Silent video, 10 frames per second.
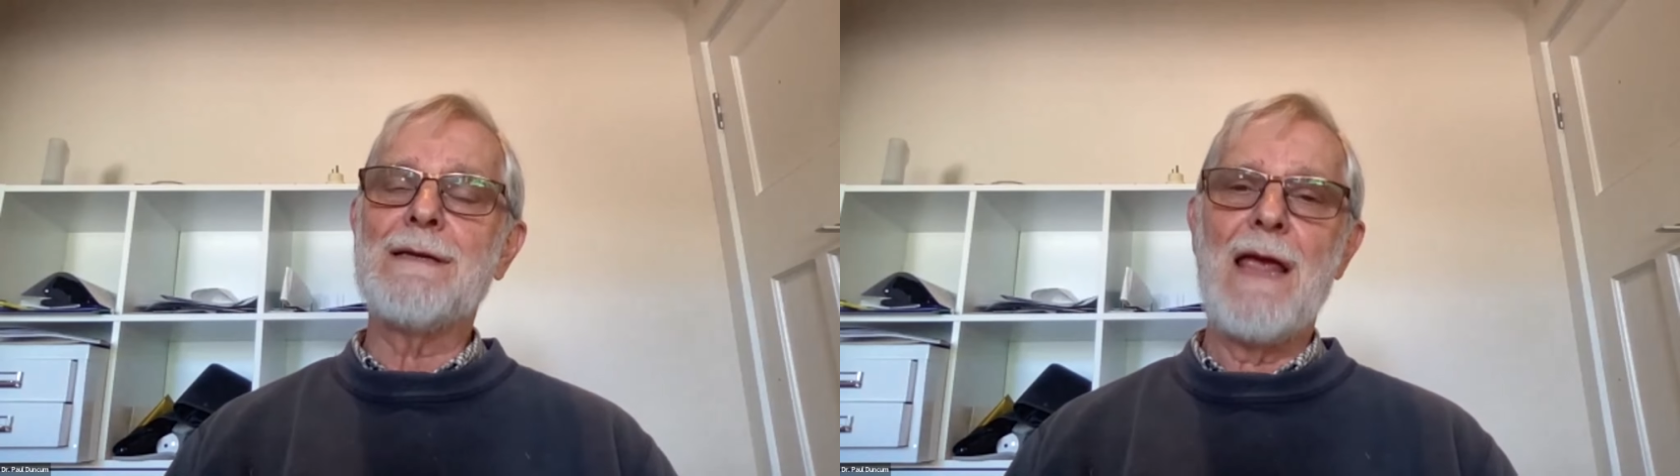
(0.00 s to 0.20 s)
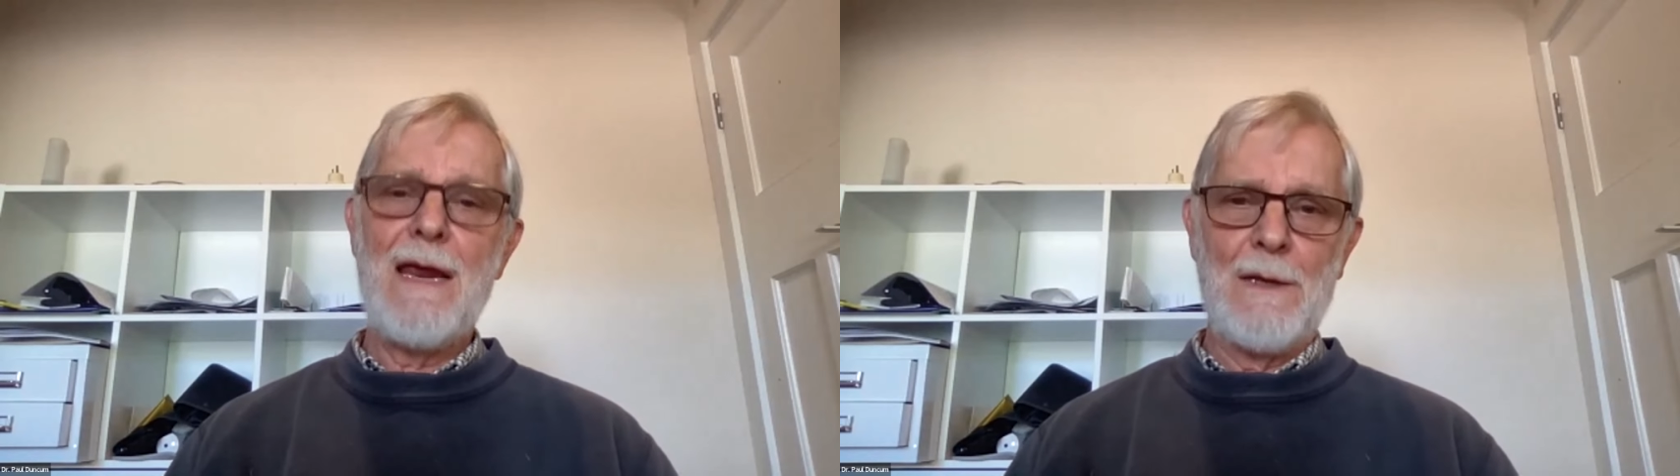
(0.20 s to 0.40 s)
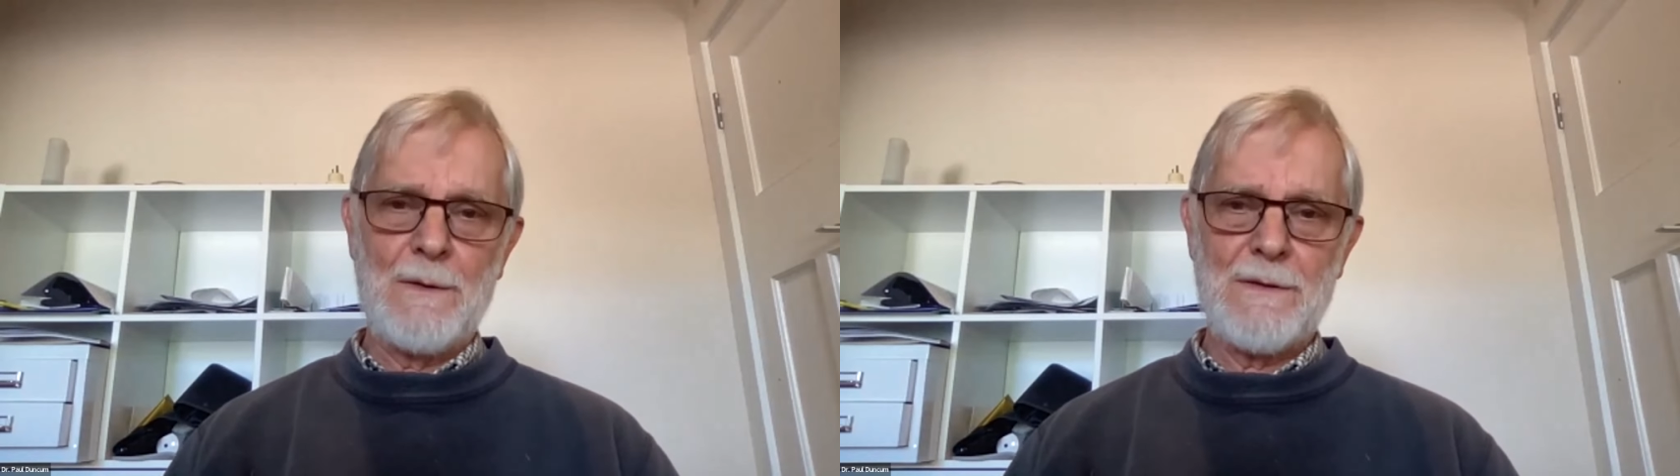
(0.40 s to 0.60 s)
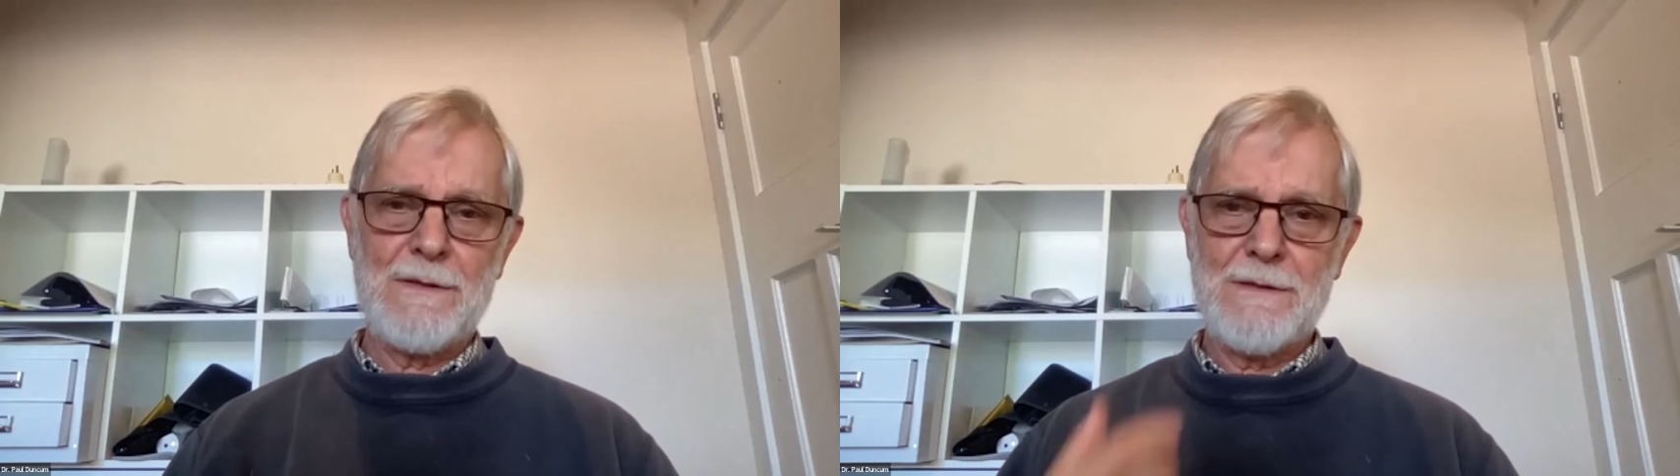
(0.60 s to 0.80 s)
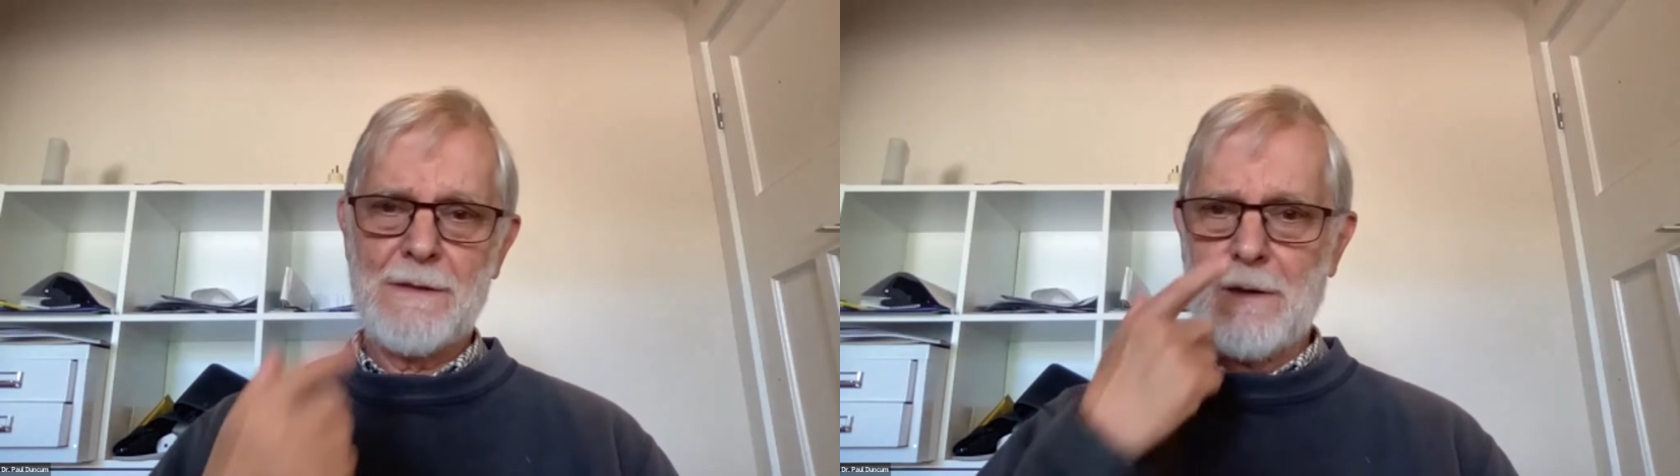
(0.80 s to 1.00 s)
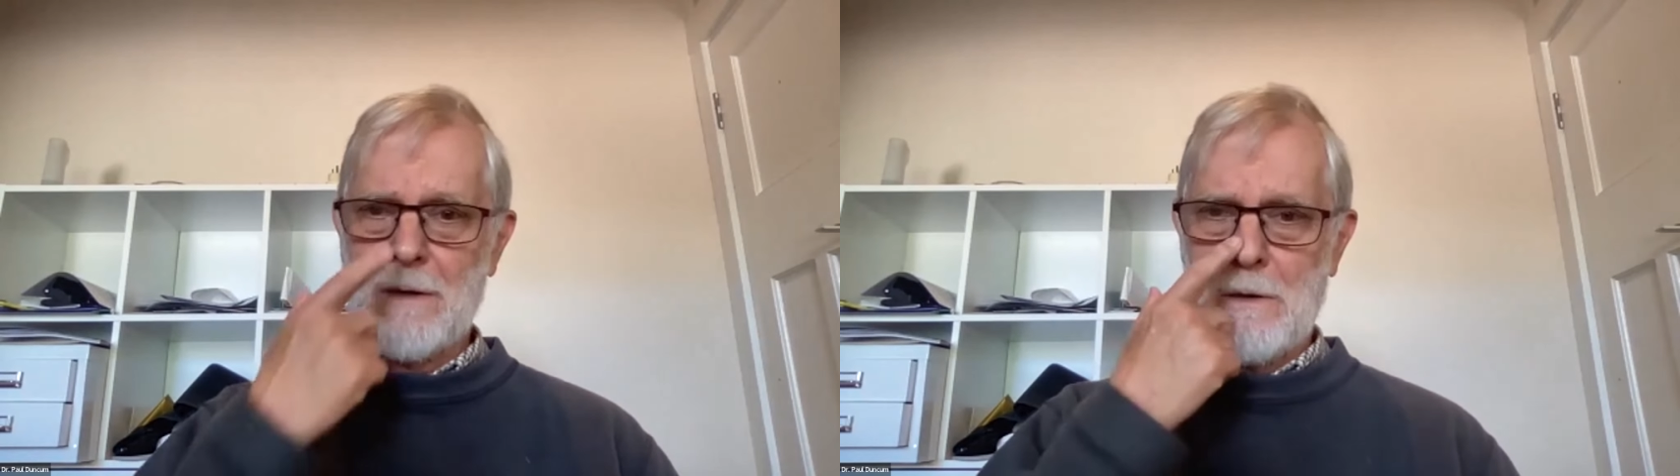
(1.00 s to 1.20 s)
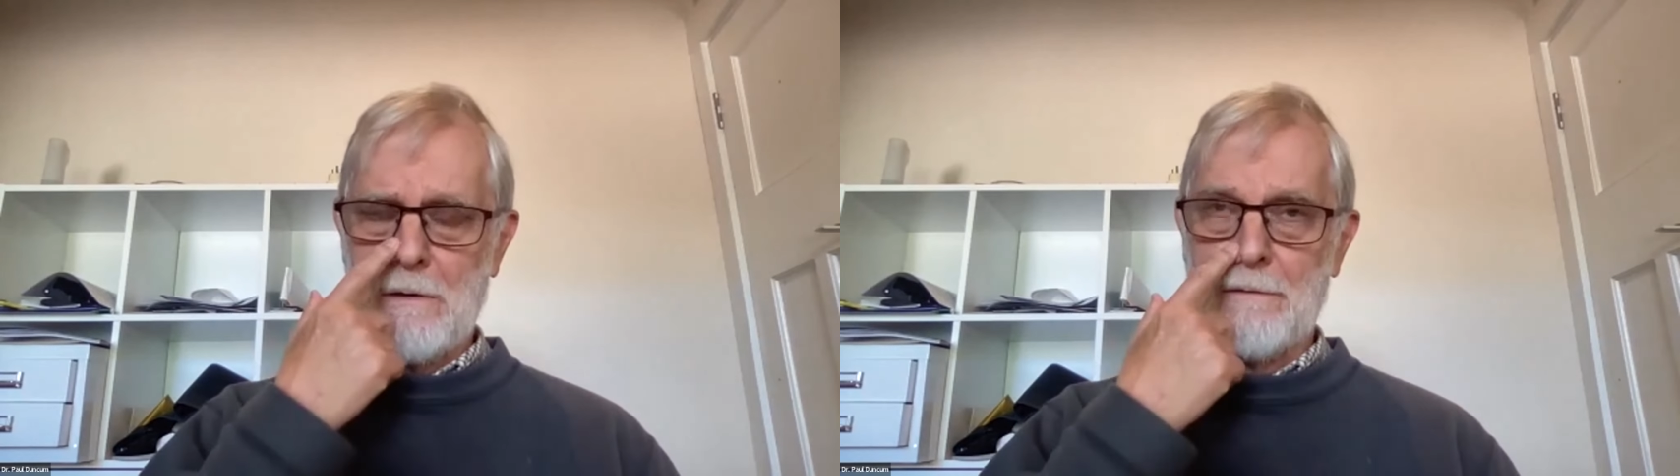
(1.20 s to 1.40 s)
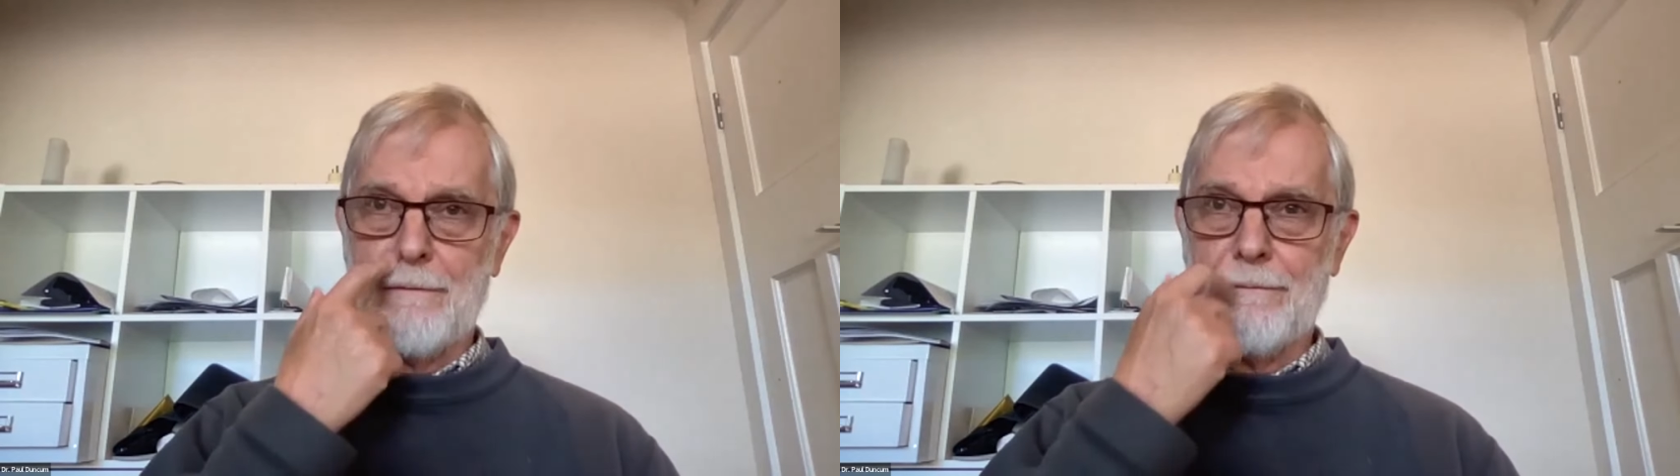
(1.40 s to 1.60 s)
tenets
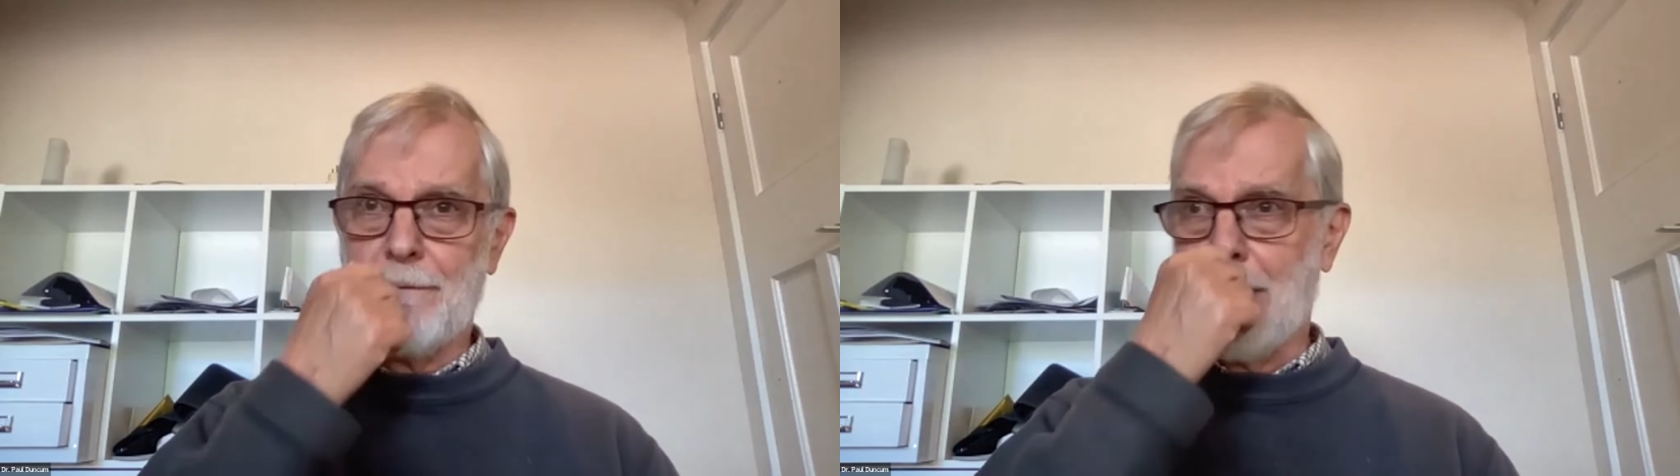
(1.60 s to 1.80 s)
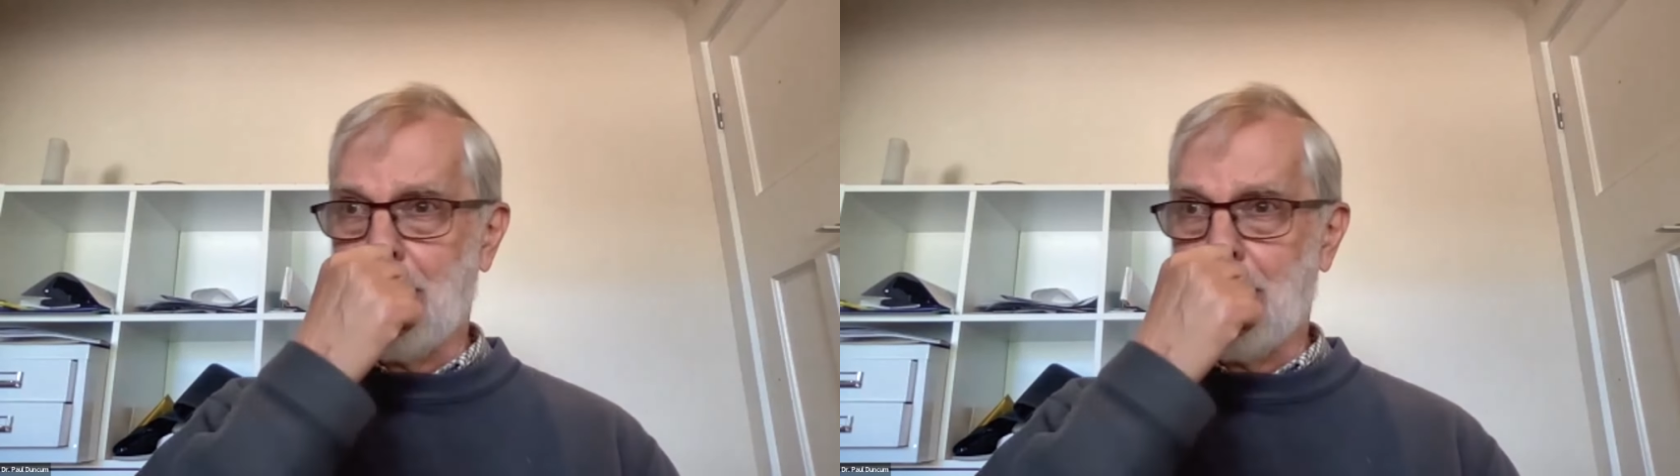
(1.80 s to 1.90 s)
of